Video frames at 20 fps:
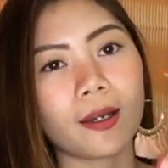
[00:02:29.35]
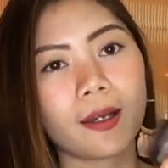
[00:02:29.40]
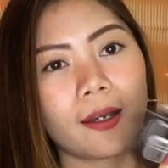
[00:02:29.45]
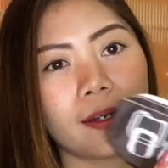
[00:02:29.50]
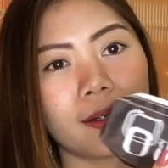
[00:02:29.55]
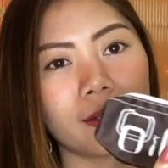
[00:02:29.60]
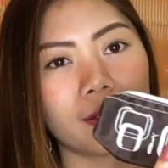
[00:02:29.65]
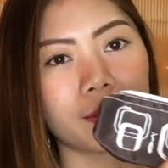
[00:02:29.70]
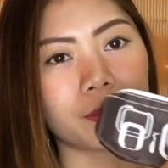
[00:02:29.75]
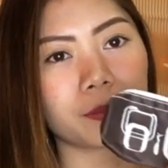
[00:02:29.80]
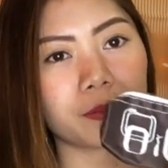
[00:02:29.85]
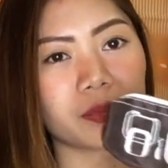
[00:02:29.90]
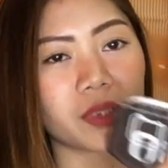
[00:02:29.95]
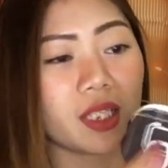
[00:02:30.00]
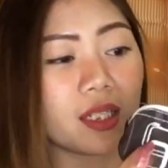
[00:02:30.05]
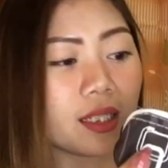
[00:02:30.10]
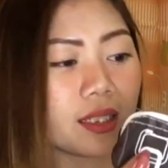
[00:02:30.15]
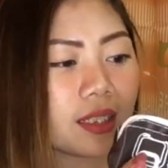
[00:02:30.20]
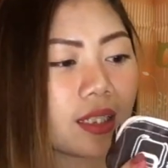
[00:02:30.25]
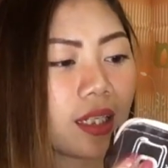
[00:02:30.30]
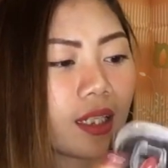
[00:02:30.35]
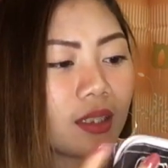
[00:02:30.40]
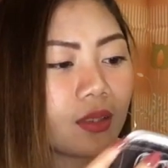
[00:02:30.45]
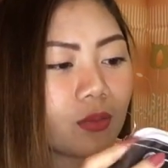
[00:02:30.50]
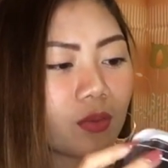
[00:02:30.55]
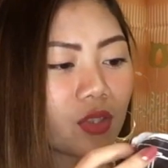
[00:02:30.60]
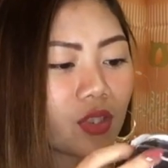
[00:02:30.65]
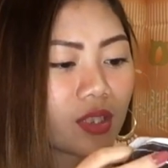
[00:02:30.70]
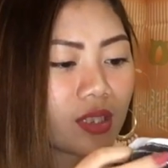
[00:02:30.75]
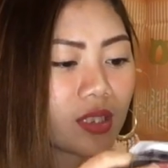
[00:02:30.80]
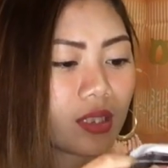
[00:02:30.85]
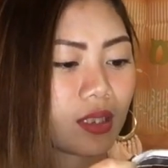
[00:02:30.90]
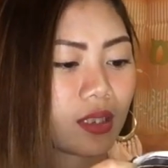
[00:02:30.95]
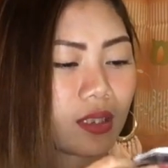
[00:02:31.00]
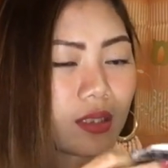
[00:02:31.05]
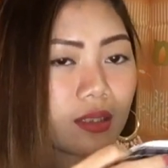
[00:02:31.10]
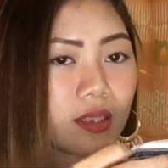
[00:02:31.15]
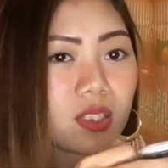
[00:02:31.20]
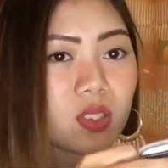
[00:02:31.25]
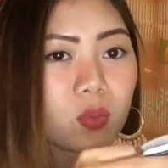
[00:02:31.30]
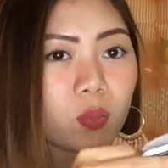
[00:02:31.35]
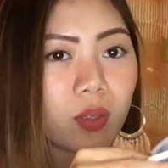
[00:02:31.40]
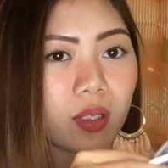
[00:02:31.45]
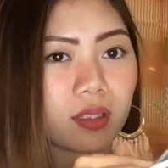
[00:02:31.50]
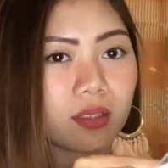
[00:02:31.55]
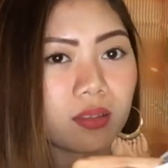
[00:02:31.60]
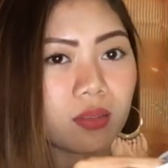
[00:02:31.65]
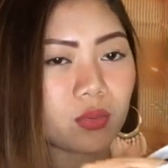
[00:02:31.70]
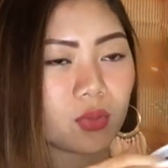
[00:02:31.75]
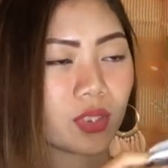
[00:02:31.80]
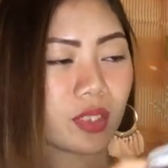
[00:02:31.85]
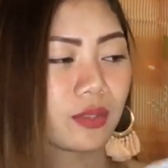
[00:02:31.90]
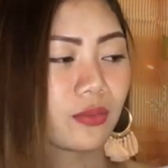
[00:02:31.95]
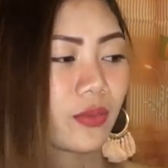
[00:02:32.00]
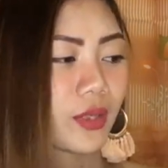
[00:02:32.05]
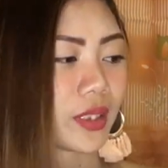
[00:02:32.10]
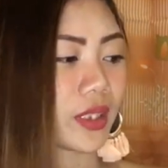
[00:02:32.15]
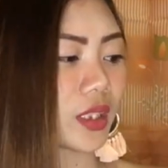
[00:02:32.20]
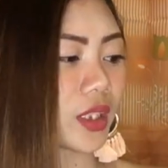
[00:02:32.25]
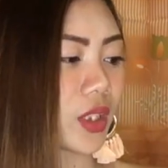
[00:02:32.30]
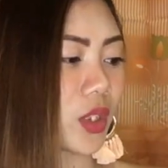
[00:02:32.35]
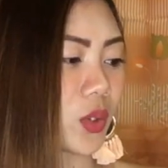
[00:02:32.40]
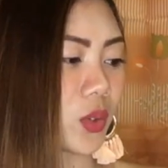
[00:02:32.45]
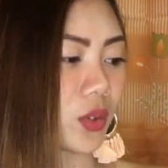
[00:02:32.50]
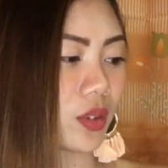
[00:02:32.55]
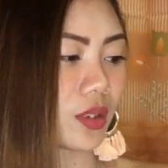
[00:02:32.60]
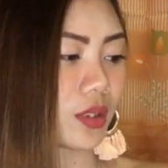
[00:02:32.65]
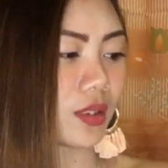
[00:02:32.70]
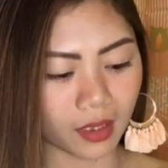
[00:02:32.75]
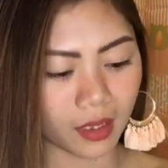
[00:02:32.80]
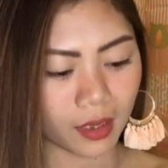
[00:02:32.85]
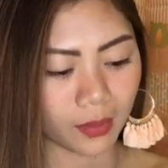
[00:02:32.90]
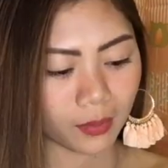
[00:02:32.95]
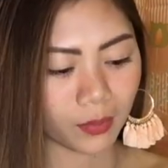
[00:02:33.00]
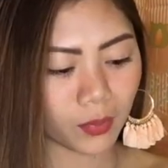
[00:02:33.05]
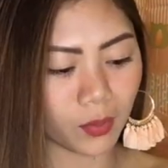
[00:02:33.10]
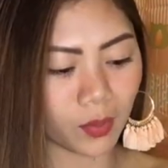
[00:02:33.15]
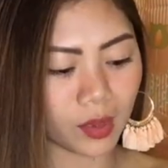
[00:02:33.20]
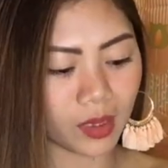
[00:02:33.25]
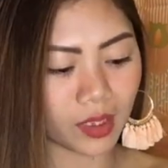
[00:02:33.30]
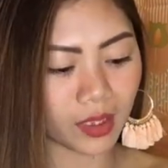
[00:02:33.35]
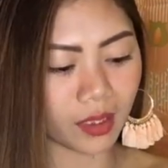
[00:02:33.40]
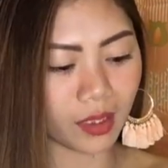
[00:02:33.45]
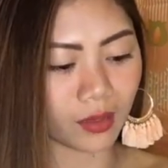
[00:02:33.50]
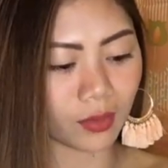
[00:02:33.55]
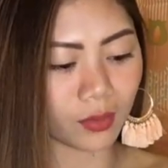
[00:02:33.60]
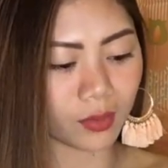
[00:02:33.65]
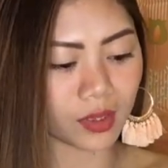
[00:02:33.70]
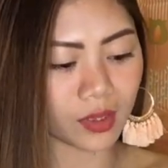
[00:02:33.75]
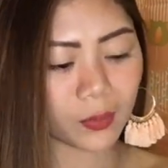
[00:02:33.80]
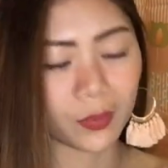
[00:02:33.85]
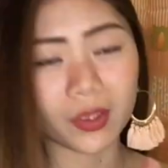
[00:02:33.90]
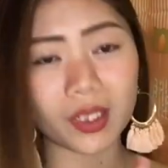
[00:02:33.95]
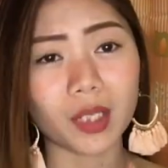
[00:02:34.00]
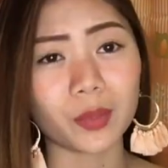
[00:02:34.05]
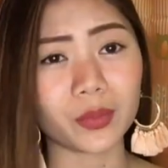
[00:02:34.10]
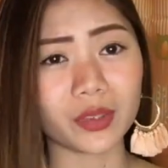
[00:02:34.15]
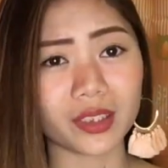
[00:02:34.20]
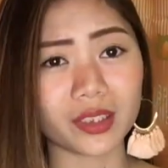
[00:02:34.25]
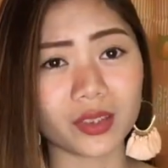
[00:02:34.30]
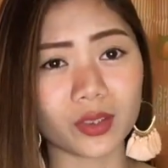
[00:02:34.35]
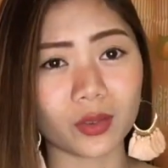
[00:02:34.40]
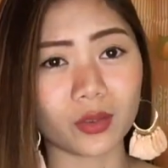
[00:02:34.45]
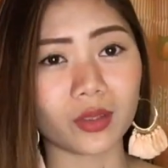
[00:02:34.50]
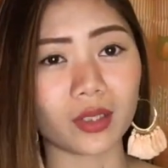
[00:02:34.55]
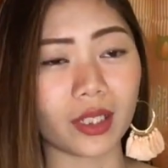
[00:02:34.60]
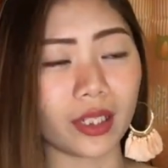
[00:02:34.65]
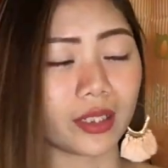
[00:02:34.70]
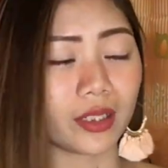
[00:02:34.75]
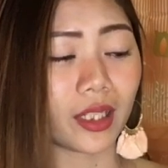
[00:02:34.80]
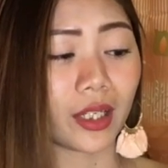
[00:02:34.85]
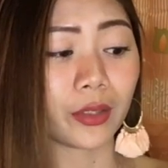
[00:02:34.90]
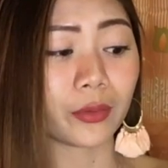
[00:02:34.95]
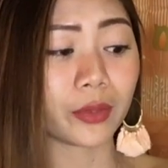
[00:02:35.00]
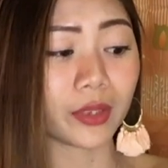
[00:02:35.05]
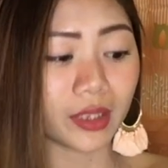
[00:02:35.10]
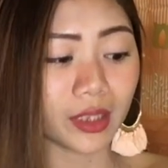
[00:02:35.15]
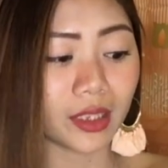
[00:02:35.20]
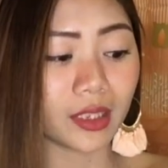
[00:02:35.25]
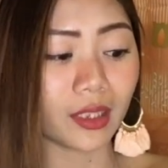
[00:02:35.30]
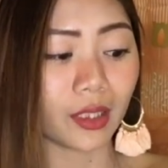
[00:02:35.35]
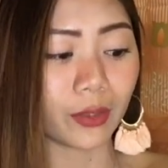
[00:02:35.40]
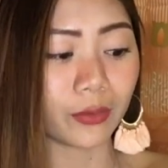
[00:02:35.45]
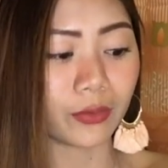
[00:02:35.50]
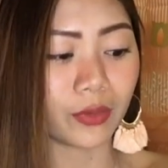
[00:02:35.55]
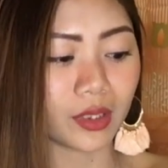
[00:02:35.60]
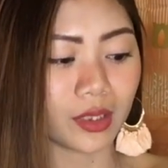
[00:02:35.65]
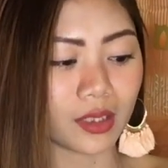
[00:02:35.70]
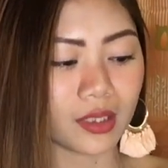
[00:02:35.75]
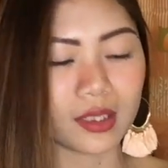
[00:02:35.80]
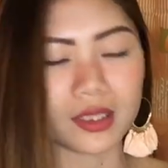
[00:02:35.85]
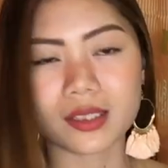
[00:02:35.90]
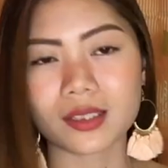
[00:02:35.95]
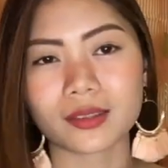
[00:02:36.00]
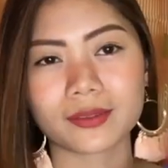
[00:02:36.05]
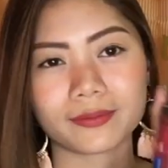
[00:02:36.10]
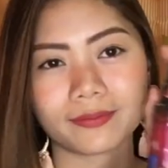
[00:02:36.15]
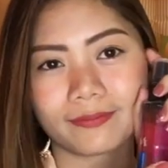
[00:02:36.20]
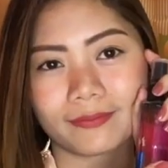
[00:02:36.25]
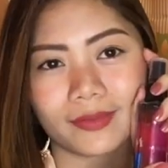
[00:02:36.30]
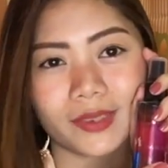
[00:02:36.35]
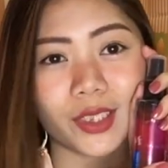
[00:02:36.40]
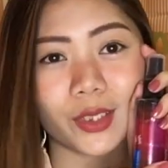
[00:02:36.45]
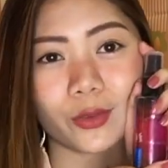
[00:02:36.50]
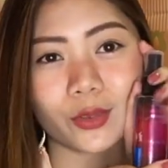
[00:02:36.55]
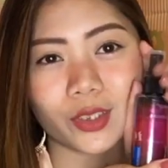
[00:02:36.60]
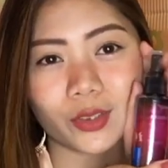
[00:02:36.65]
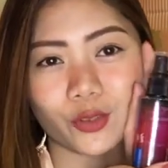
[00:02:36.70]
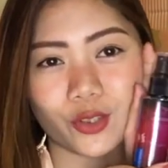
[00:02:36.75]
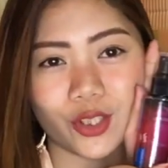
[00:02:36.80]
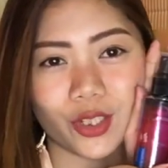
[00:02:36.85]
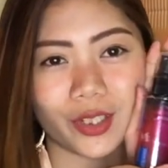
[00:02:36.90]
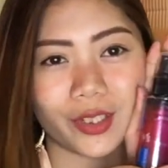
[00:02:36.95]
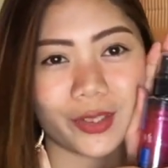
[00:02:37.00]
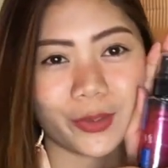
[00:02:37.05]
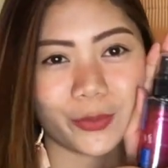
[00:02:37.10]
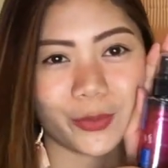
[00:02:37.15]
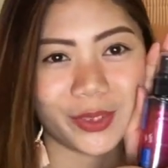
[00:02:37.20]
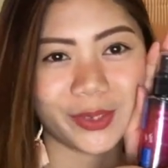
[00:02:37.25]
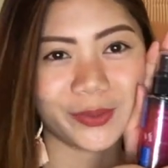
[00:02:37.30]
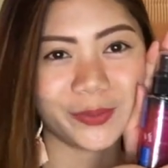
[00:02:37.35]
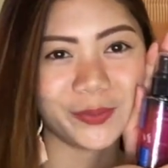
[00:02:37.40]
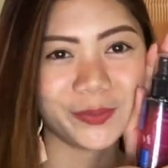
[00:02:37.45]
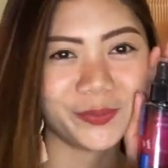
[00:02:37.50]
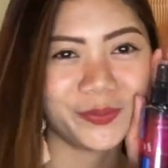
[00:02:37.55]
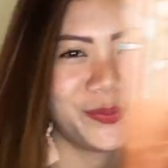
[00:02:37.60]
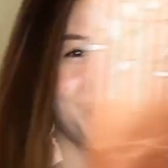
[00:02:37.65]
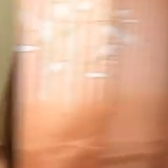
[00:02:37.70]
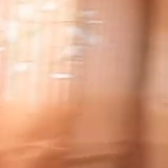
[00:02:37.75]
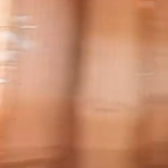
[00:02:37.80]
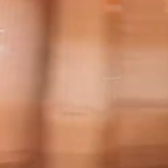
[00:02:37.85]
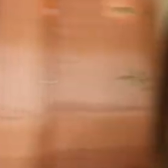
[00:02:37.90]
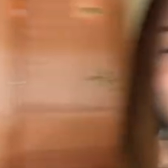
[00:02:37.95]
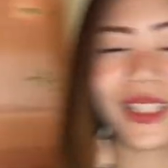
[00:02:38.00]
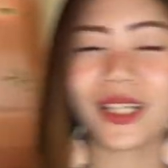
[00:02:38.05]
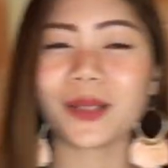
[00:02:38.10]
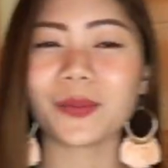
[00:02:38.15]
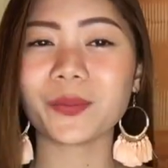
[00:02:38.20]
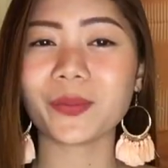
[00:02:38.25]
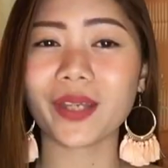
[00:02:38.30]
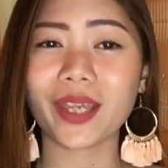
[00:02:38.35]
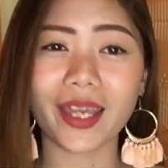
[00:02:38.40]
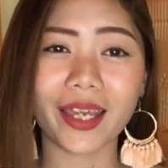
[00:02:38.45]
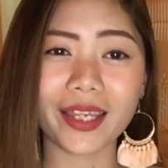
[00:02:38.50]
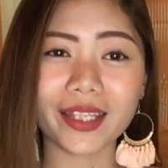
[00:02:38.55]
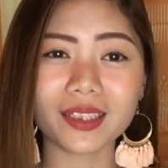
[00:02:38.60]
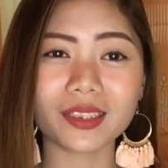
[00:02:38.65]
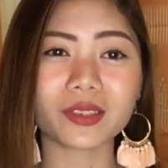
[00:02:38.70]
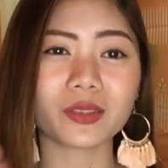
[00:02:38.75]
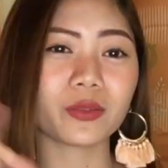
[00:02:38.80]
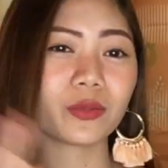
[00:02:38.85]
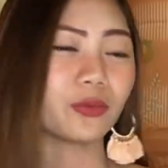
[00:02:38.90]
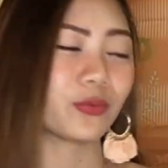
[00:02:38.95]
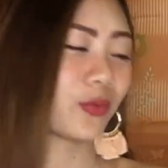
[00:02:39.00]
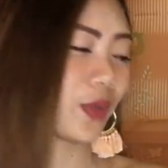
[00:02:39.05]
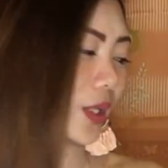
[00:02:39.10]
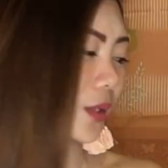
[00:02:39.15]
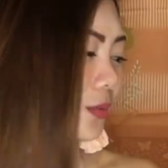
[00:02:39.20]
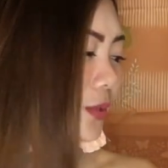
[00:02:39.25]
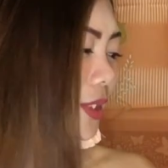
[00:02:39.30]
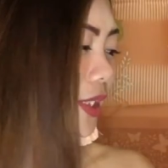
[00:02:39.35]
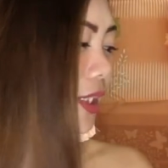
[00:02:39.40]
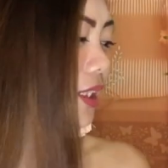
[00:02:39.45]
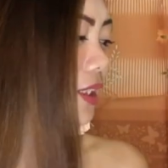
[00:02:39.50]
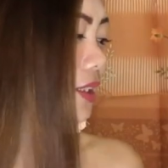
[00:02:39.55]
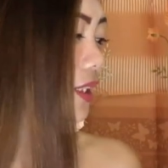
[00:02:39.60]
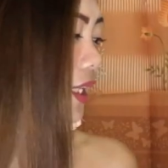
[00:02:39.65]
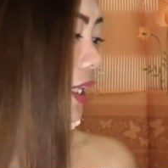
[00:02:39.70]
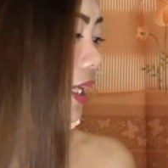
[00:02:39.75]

um, lalagyan, which is this one, which is very cute. Bumalik ako sa paggamit nito, and I really love this. Hindi ko na to siya iiwan. So my top eight favorite